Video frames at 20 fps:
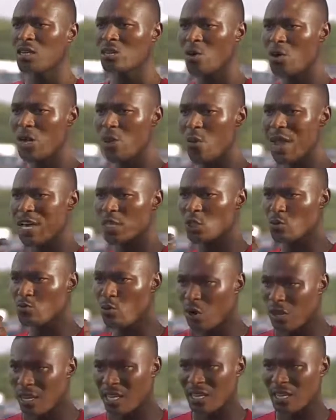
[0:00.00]
So they were
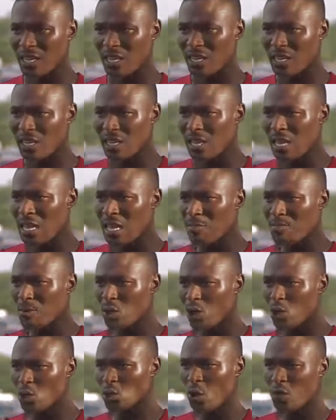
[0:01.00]
smoking.
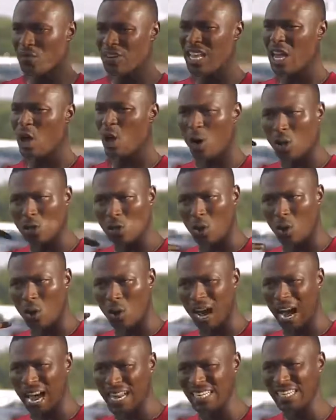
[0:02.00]
Because of the odor
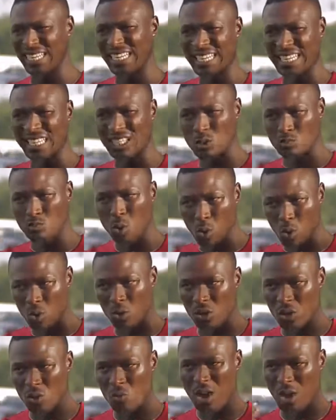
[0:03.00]
and the smoke,
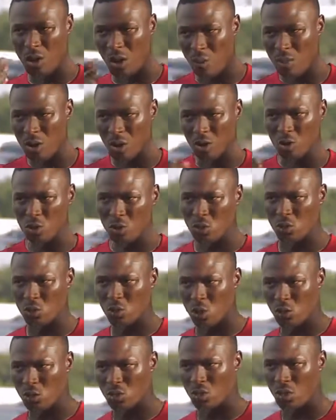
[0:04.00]
we're coming close to
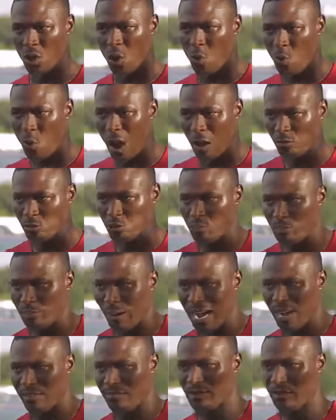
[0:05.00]
us. We have to
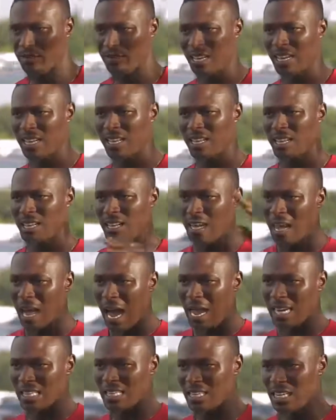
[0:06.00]
park from there
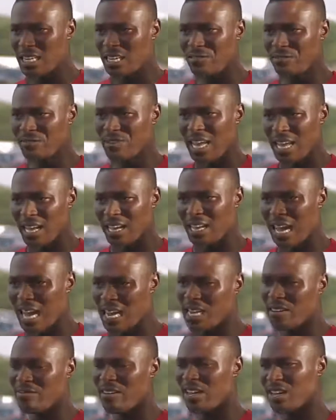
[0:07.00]
and leave there
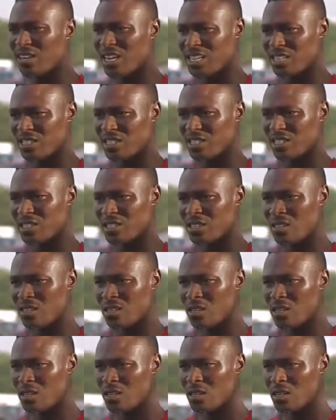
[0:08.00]
and leave another seat.
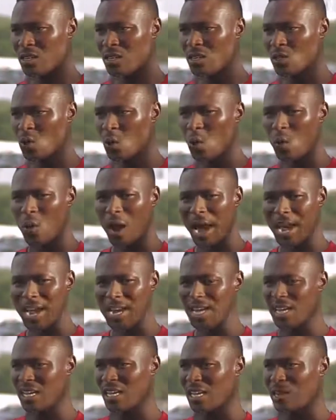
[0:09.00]
So
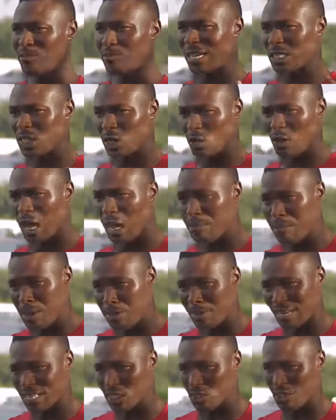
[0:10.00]

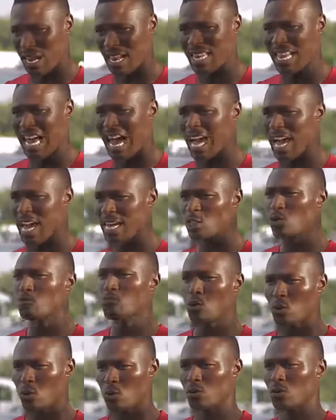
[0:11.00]
particularly, I hate
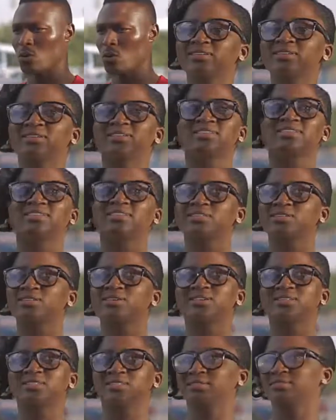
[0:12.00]
smoke. It's
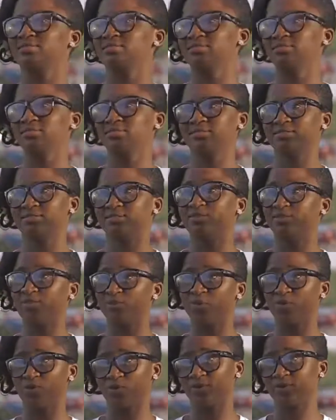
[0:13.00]
disgusting to
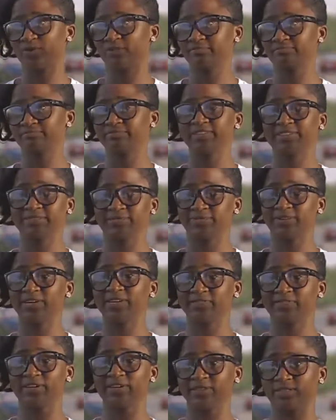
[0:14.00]
smoke. It's
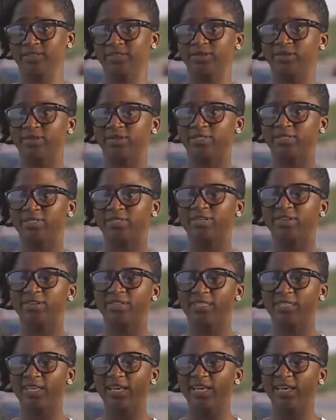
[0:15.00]
very, very disgusting
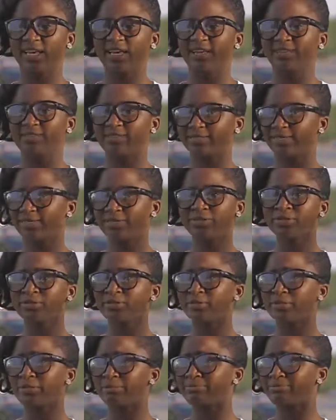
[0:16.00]
because there's
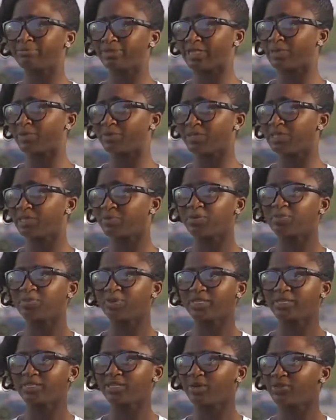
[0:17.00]
no responsible
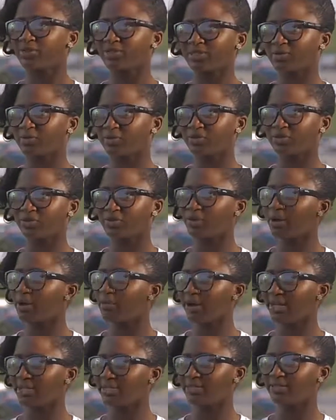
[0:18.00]
person that uses money to go
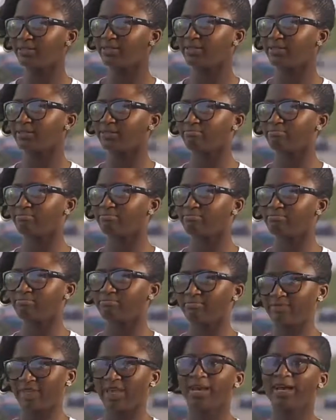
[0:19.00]
and buy cigarettes.
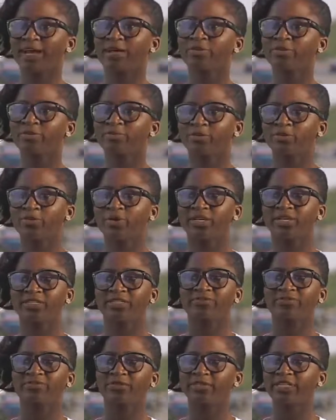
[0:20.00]
I cannot be
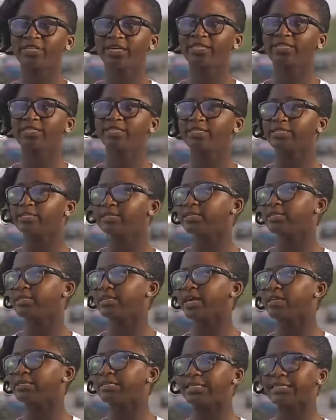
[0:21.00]
working for 30 days
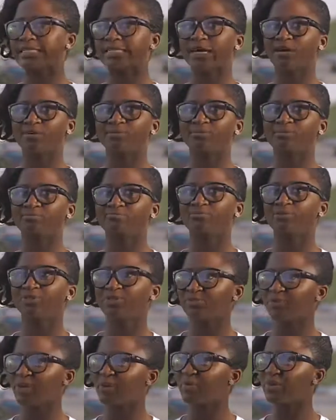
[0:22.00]
and then I'll
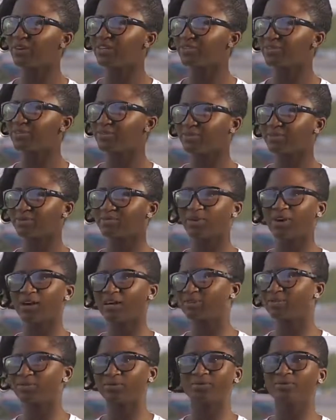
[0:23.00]
use my money for smoke.
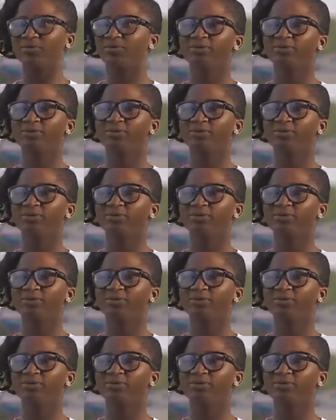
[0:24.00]
No.